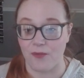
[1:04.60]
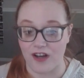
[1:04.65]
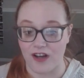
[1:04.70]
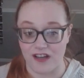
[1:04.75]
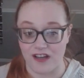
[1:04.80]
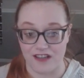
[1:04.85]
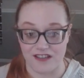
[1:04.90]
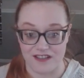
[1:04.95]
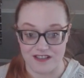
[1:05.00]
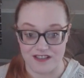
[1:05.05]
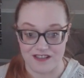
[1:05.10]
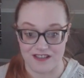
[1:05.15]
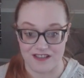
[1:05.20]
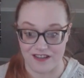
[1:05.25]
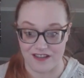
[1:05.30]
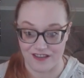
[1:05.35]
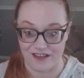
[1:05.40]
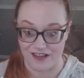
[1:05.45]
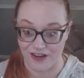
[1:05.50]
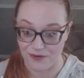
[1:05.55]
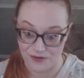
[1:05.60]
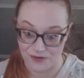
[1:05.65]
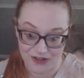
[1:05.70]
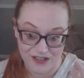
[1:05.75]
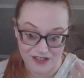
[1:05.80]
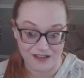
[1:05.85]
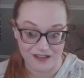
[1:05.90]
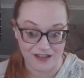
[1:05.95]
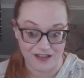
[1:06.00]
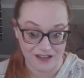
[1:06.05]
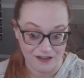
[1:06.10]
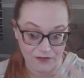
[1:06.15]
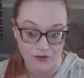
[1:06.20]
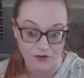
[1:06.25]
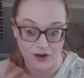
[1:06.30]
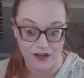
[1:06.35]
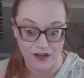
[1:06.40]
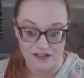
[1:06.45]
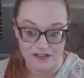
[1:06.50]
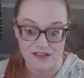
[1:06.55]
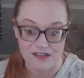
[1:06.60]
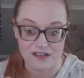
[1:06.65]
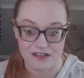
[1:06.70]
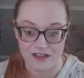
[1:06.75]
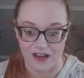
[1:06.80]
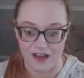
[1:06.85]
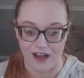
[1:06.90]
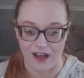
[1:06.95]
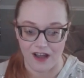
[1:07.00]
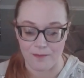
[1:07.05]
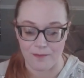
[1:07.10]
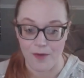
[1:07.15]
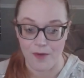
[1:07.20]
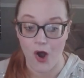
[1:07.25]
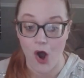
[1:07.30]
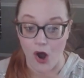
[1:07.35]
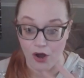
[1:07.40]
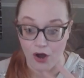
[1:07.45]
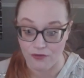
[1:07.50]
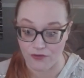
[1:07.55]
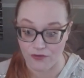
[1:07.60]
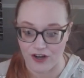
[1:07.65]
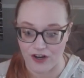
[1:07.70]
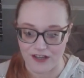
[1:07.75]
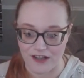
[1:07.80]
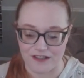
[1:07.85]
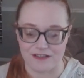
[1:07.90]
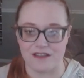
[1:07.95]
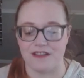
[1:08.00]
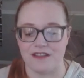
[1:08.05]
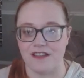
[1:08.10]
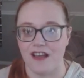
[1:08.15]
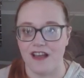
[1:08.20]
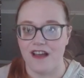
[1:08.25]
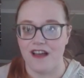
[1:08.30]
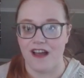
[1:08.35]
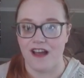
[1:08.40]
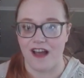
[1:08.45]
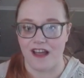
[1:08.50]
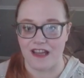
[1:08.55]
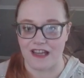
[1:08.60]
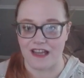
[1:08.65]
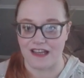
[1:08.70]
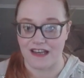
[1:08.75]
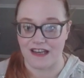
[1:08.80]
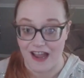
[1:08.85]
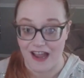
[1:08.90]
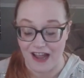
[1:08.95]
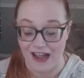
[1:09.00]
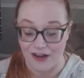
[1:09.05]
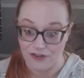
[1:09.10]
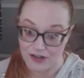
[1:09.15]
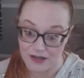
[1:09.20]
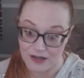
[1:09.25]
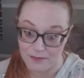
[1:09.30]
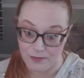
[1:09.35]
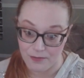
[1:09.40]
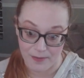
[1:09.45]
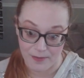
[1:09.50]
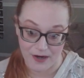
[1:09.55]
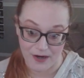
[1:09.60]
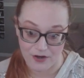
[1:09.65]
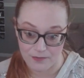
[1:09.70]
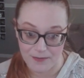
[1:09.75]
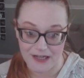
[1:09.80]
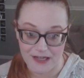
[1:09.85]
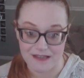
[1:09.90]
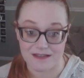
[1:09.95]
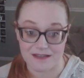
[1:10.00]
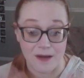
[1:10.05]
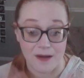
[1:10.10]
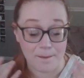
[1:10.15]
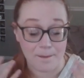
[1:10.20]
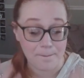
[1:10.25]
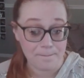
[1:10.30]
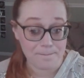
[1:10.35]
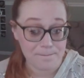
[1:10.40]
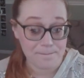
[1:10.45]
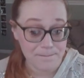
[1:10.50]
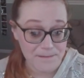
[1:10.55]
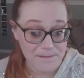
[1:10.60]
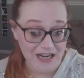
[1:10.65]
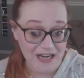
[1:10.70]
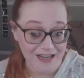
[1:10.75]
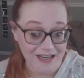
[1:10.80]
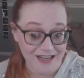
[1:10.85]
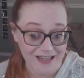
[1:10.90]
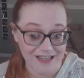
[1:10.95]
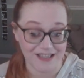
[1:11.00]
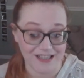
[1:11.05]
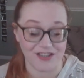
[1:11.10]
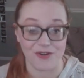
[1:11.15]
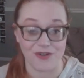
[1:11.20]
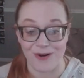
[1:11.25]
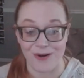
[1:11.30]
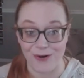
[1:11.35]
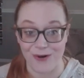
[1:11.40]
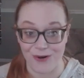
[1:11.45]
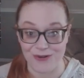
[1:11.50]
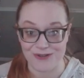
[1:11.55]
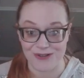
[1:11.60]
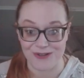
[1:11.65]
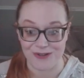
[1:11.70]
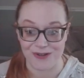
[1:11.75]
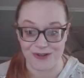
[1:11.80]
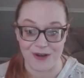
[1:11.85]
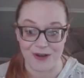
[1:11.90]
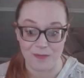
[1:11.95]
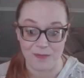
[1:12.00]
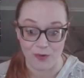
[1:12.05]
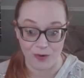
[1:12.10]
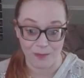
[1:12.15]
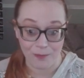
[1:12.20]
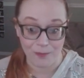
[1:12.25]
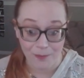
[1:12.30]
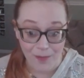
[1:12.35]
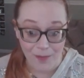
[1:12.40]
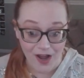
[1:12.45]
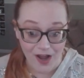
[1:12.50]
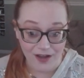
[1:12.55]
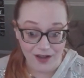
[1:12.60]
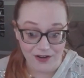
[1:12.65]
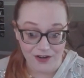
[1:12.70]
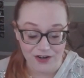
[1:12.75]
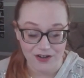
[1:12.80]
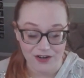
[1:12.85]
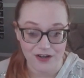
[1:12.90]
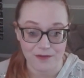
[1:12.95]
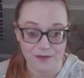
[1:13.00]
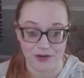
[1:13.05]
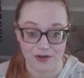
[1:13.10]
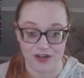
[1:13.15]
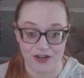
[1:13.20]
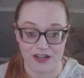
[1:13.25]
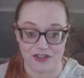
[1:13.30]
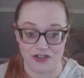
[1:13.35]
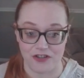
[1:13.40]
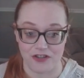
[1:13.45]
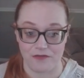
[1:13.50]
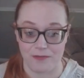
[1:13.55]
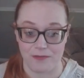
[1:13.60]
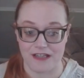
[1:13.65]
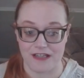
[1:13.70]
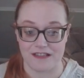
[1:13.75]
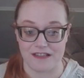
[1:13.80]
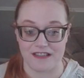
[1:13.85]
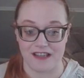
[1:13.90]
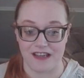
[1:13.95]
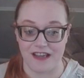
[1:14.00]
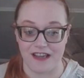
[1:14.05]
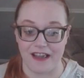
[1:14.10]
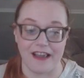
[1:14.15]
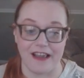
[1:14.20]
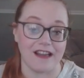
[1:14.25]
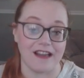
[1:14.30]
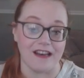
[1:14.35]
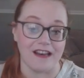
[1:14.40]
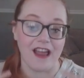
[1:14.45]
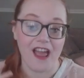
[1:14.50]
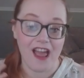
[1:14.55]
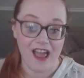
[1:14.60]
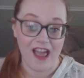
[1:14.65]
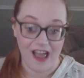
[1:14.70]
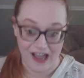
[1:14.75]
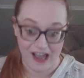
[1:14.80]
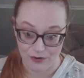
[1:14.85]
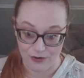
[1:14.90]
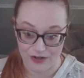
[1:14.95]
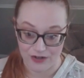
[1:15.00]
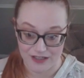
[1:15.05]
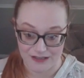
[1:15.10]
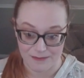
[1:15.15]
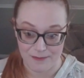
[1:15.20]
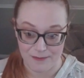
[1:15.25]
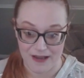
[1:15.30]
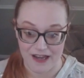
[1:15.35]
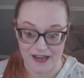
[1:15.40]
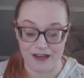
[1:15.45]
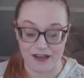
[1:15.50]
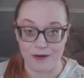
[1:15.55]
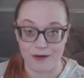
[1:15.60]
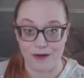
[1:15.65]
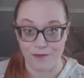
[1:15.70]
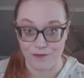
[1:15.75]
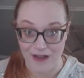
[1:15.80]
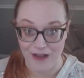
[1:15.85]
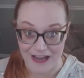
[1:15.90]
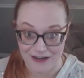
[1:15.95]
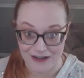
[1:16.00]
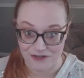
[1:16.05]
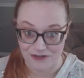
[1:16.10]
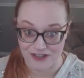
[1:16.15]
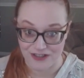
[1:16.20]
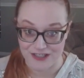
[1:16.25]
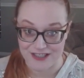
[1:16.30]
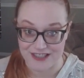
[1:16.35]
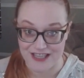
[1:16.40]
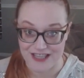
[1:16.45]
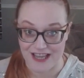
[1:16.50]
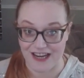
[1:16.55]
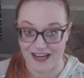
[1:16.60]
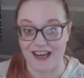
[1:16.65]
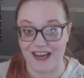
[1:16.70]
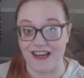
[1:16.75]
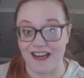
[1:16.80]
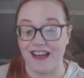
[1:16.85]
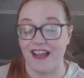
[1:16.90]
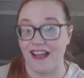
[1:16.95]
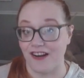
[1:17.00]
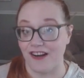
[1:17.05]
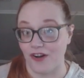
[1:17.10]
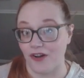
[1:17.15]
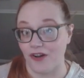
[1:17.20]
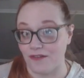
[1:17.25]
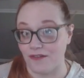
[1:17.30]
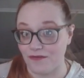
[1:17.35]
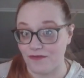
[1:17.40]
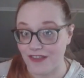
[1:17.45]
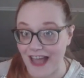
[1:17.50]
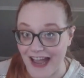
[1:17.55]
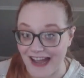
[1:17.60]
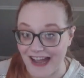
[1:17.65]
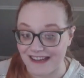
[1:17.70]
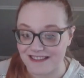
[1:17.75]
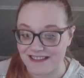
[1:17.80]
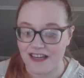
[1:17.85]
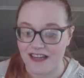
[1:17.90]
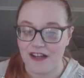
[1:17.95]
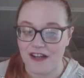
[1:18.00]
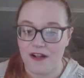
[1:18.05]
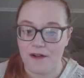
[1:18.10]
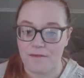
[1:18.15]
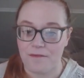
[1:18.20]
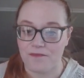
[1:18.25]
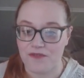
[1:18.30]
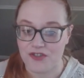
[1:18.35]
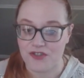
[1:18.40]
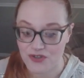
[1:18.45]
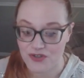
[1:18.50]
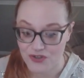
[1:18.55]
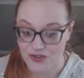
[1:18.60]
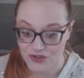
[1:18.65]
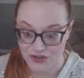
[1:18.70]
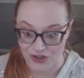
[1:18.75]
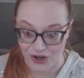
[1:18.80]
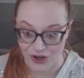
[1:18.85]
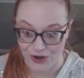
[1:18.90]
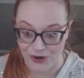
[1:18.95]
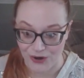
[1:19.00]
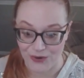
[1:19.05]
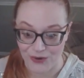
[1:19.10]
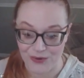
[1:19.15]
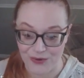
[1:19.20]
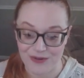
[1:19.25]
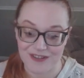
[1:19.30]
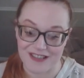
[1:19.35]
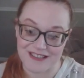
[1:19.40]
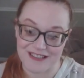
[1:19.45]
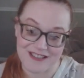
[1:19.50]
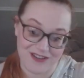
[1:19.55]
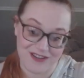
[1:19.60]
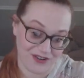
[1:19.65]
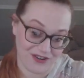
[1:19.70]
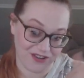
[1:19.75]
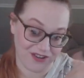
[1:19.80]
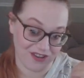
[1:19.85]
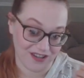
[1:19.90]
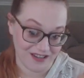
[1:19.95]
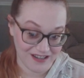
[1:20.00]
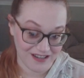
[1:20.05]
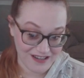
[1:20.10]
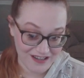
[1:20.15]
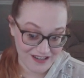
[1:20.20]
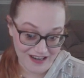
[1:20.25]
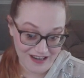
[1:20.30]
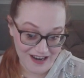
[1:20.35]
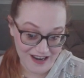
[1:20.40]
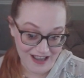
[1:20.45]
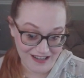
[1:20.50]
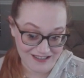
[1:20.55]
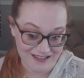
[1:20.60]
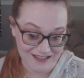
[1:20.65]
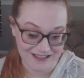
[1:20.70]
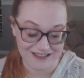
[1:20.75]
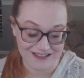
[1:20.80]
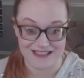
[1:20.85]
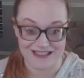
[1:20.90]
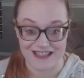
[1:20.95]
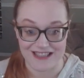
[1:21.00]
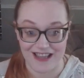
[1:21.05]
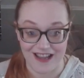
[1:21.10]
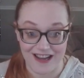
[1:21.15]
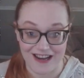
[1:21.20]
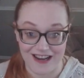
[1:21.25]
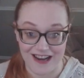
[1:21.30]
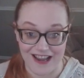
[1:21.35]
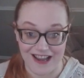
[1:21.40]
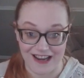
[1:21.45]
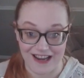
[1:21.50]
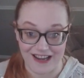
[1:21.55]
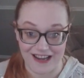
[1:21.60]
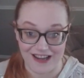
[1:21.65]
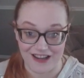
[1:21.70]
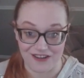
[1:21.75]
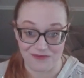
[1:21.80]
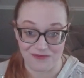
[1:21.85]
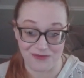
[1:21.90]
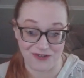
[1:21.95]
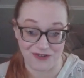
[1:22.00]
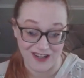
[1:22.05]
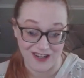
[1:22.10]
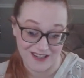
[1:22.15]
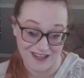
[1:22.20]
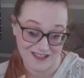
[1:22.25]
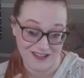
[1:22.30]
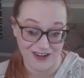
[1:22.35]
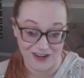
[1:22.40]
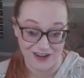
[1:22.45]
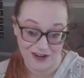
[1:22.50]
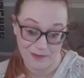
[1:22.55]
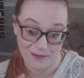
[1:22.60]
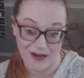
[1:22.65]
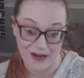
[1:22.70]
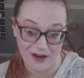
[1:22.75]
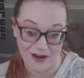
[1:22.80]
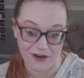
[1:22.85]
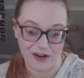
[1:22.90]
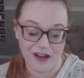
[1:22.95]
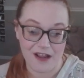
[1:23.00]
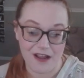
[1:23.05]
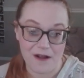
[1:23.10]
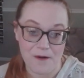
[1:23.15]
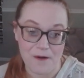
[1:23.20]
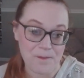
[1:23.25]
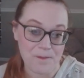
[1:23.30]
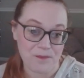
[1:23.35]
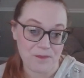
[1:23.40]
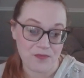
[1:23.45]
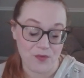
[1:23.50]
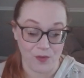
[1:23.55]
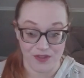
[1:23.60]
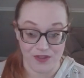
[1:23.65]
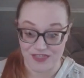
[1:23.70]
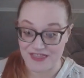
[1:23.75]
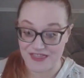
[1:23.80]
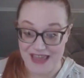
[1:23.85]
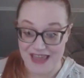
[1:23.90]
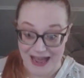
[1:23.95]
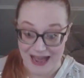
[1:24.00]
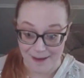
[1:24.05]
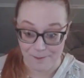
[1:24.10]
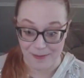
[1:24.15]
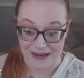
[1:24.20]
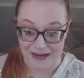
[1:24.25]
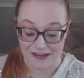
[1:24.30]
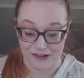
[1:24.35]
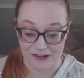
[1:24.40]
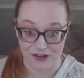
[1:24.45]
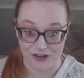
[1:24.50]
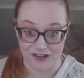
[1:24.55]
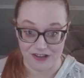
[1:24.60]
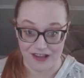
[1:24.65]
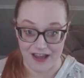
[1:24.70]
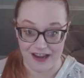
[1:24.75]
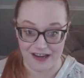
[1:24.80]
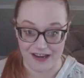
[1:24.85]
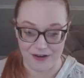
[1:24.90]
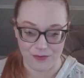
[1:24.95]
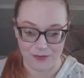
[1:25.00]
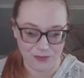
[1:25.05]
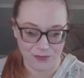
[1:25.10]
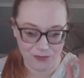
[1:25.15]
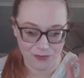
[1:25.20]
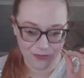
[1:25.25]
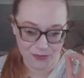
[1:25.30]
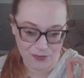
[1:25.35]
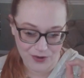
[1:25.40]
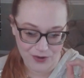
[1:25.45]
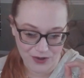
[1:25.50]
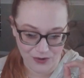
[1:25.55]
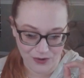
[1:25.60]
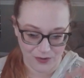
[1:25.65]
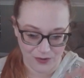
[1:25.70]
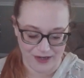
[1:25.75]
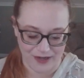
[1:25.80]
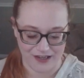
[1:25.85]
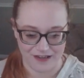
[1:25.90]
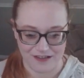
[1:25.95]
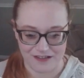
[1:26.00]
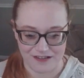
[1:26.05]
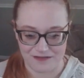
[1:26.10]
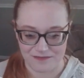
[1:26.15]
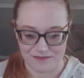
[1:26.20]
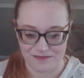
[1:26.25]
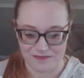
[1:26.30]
was, the different offerings in how they prepared matzah. But you can also look at more modern production of matzah and how it gets made in a factory setting and all of that. So let's go to the next little slide and we'll kind of talk about what that might look like real quick.